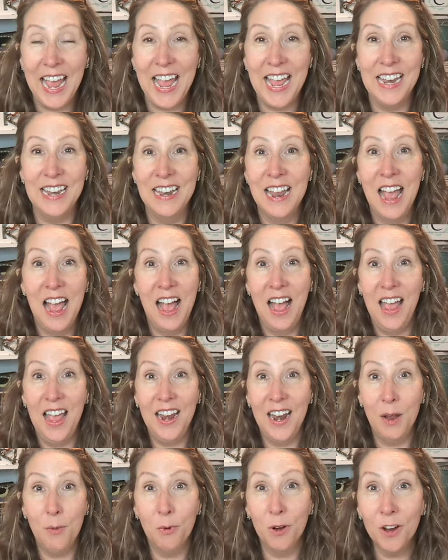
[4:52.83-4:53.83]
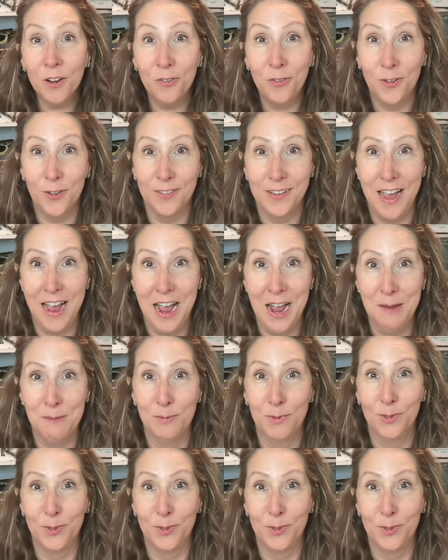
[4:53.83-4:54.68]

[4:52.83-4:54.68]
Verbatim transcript: And and I work full time,